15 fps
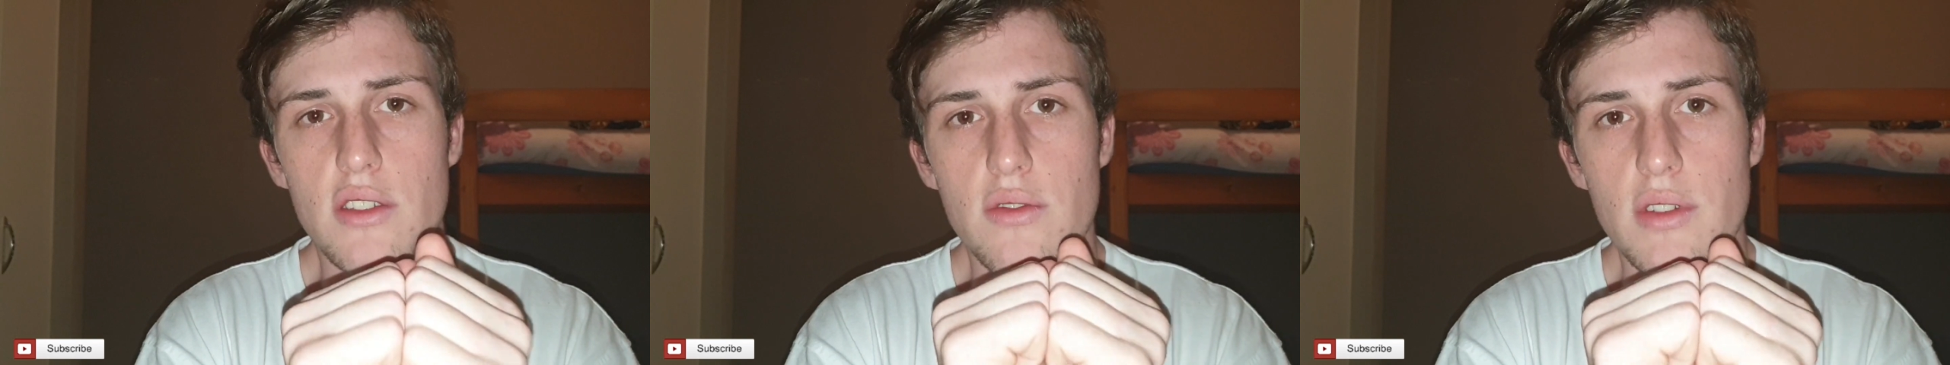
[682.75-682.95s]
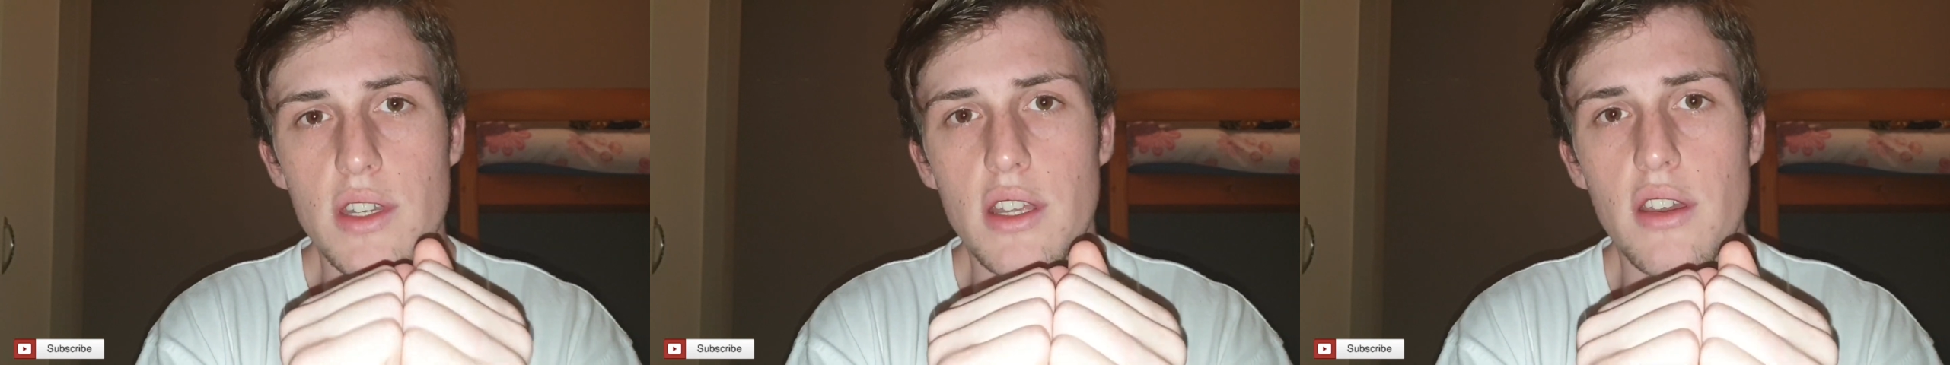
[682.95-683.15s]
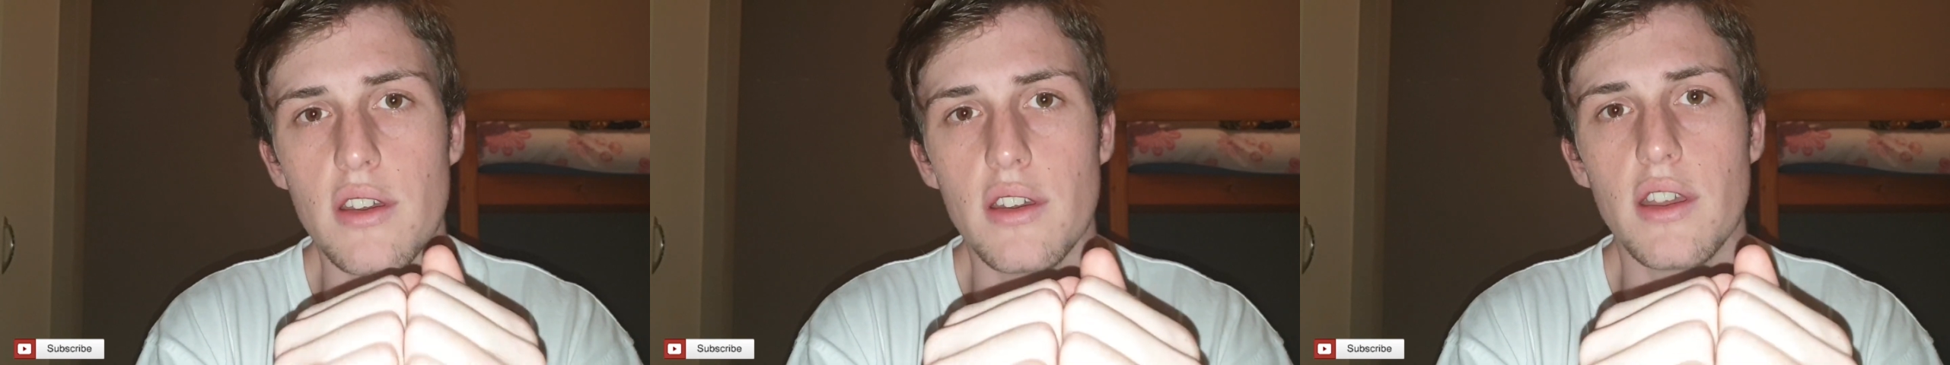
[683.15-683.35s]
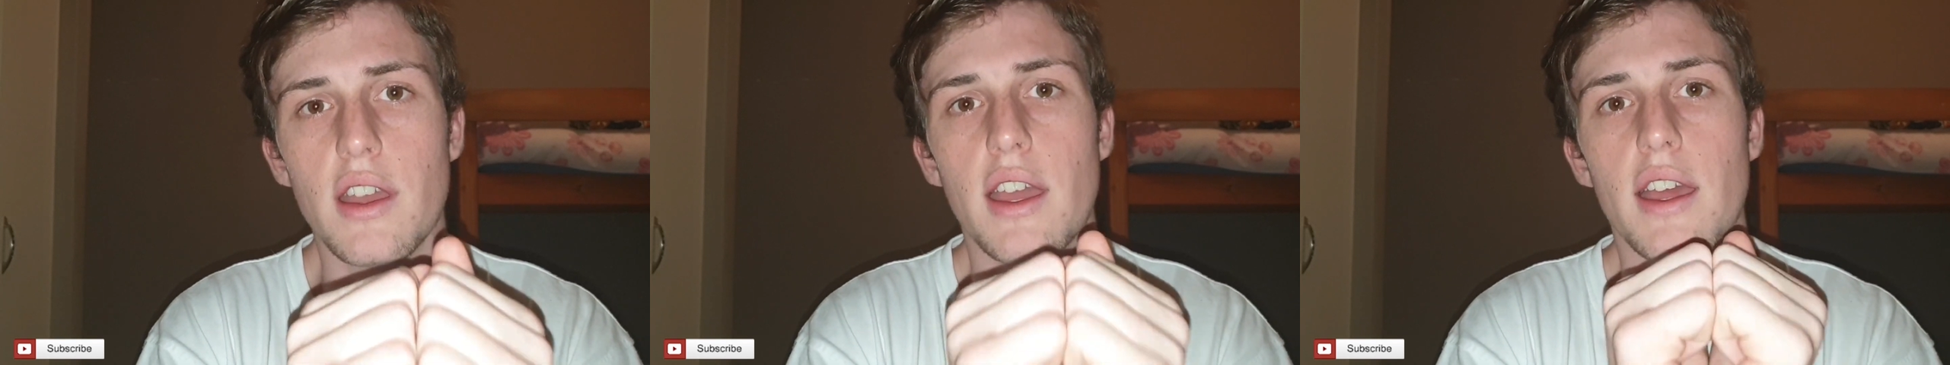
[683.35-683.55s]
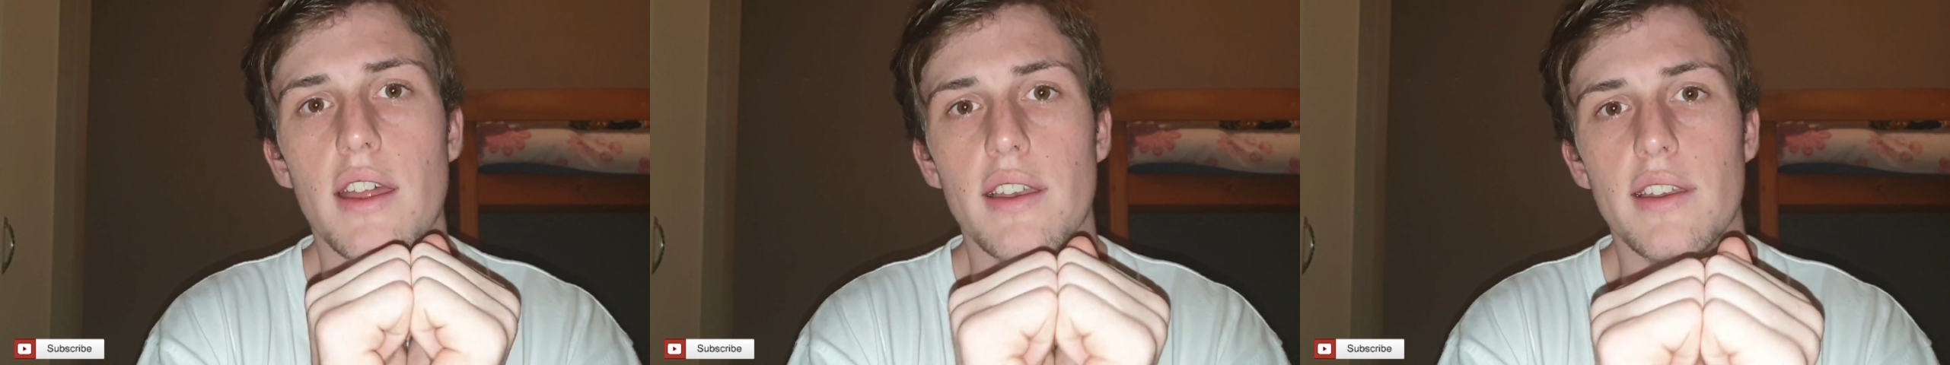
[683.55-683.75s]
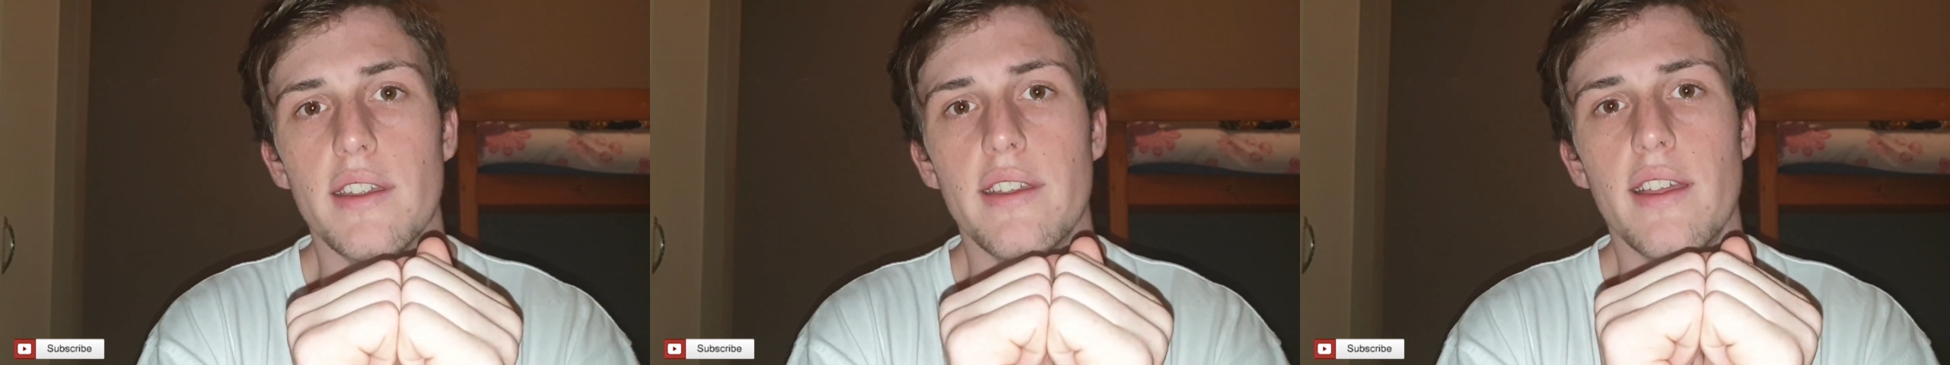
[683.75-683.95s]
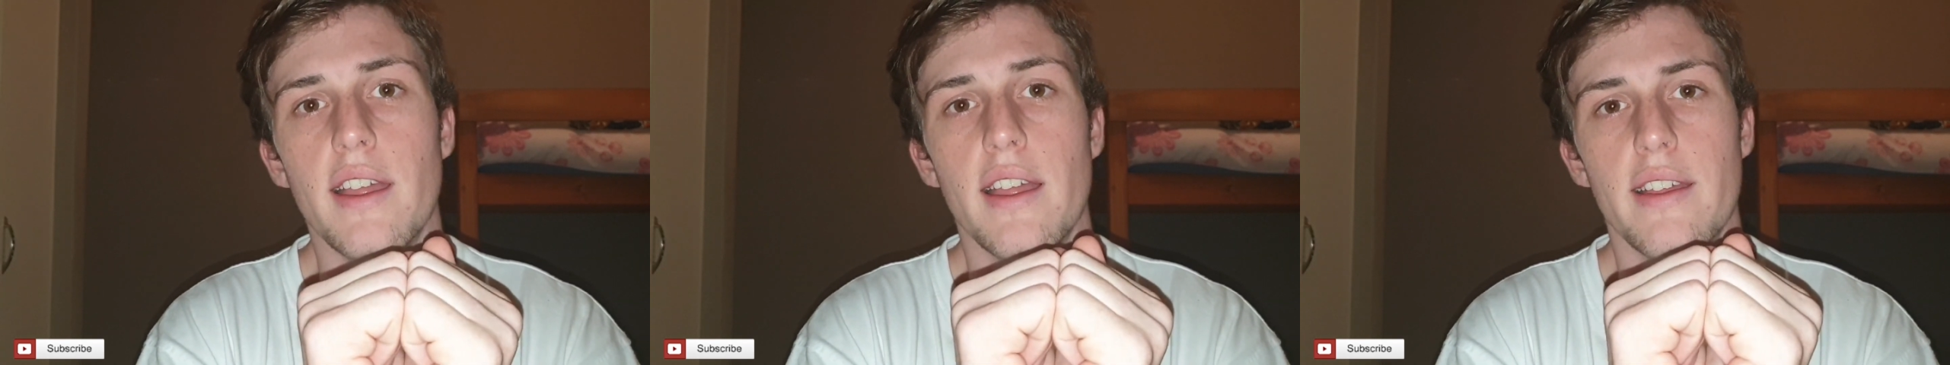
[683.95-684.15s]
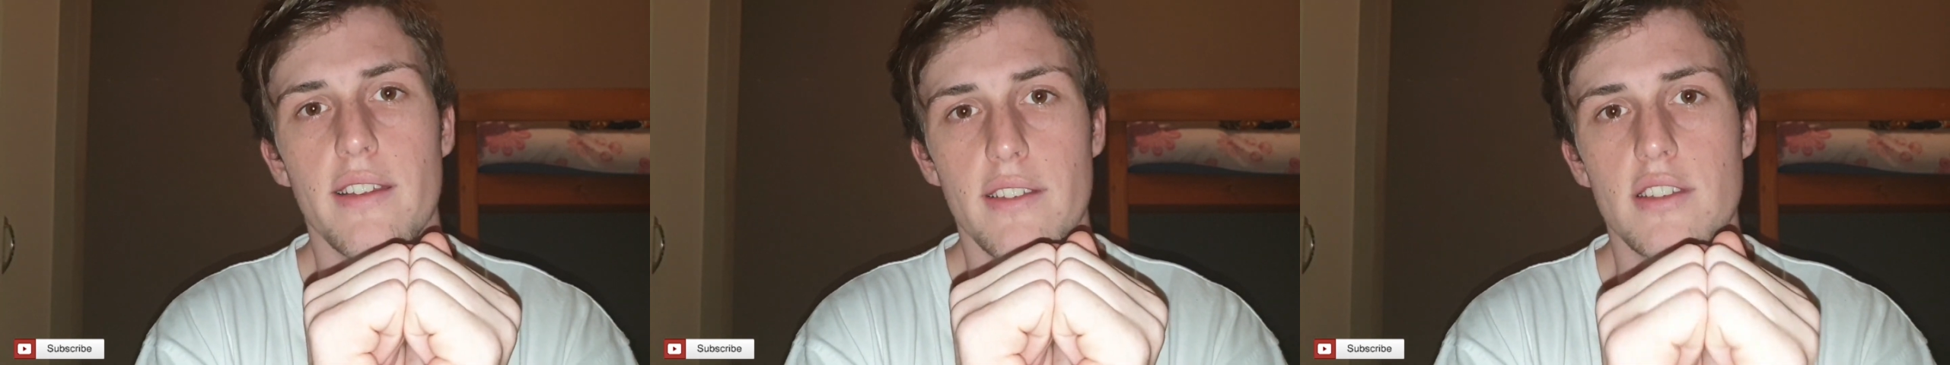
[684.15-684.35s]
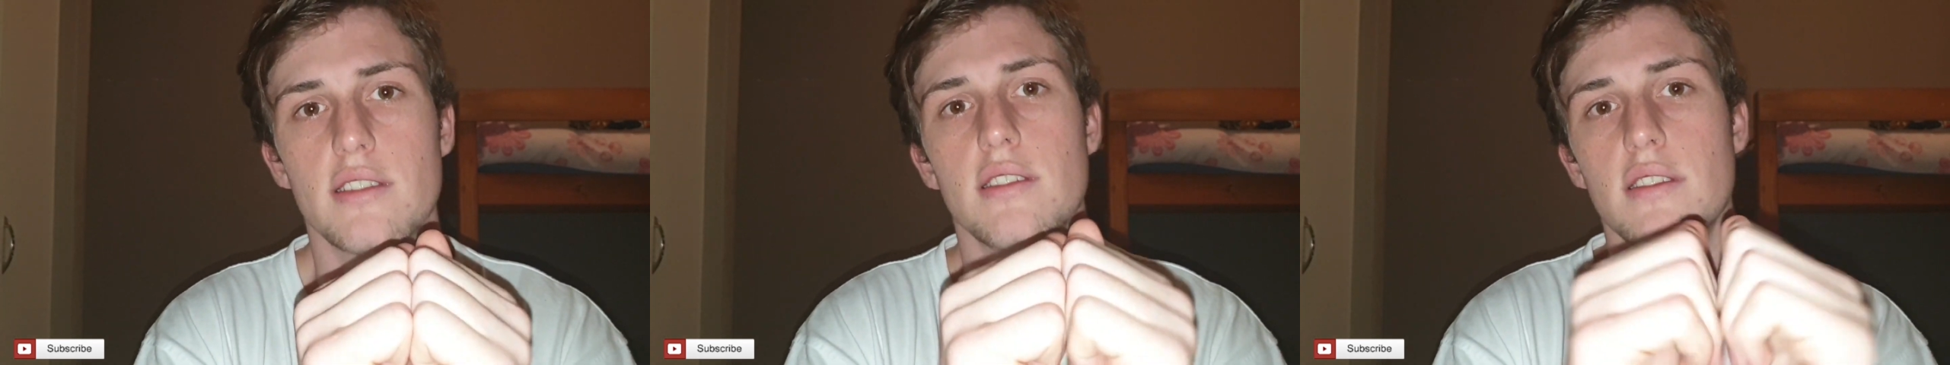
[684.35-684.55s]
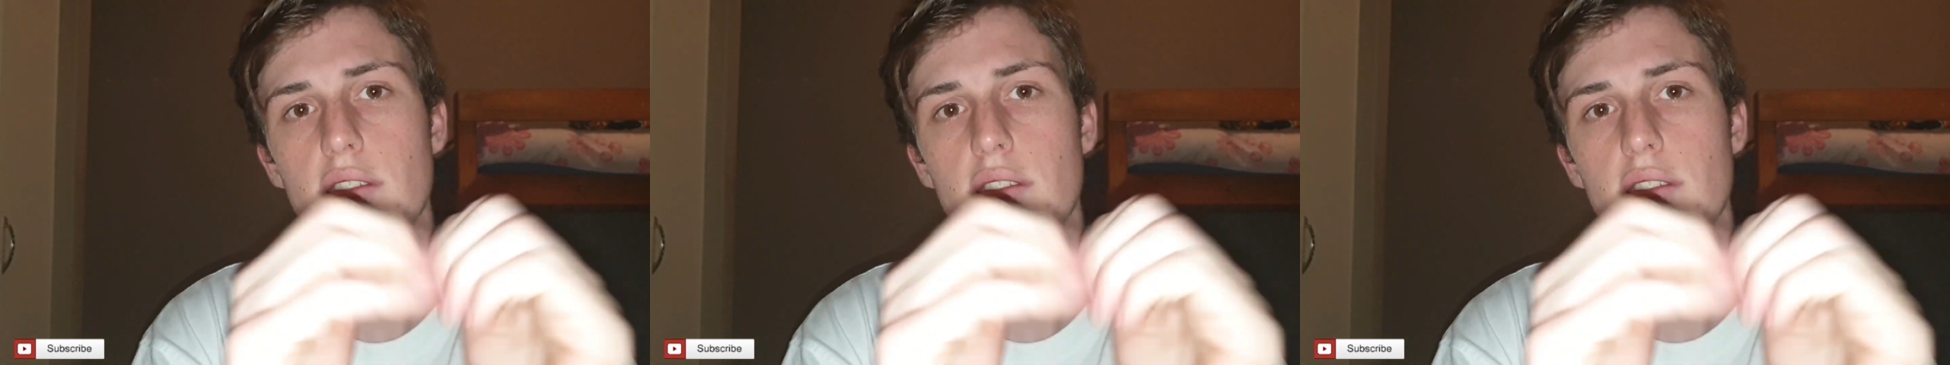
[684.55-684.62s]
video, and just